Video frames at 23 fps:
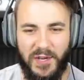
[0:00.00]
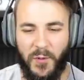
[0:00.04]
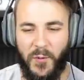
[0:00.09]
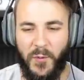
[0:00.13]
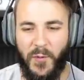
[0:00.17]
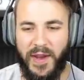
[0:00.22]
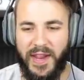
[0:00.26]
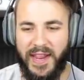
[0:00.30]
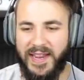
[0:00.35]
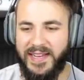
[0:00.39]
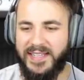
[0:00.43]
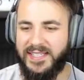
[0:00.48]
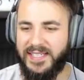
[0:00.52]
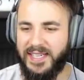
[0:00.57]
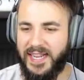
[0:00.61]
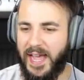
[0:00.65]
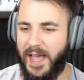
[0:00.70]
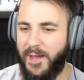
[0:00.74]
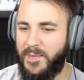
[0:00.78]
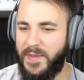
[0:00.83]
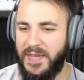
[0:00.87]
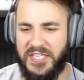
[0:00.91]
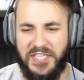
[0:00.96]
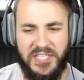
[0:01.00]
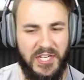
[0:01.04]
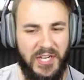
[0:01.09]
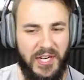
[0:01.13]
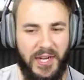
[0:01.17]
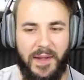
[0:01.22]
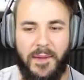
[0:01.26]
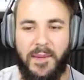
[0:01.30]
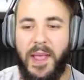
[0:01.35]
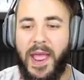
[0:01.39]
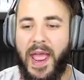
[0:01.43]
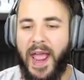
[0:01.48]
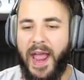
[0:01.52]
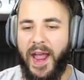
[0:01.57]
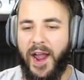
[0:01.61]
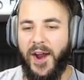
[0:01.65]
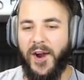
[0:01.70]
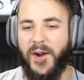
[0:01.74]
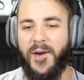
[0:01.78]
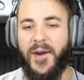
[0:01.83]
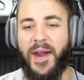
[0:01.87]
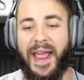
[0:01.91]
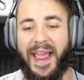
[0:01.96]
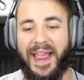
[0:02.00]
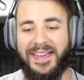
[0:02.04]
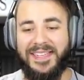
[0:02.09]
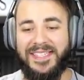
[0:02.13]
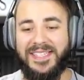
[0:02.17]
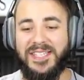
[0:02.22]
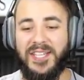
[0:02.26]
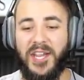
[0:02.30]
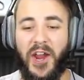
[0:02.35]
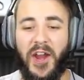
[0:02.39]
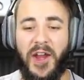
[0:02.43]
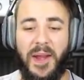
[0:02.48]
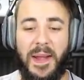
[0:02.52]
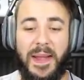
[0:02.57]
a weird type of dude. All right, so